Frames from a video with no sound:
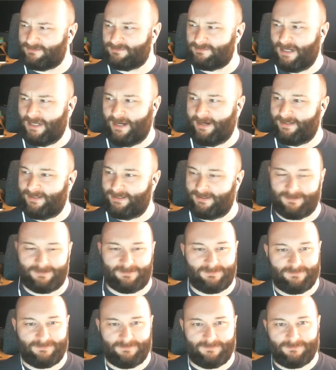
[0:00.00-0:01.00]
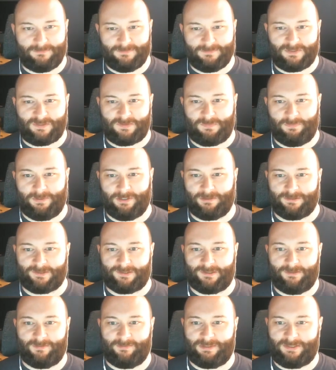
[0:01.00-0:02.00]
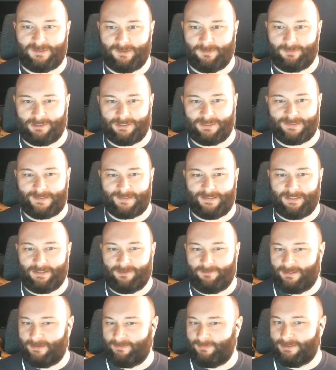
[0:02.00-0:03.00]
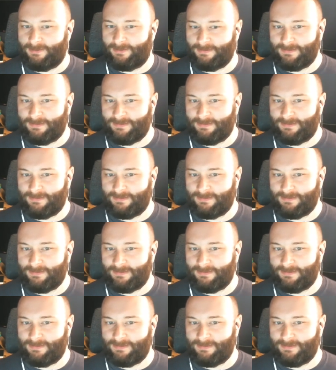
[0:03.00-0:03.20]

hiding a spear is going to be super easy anyway, but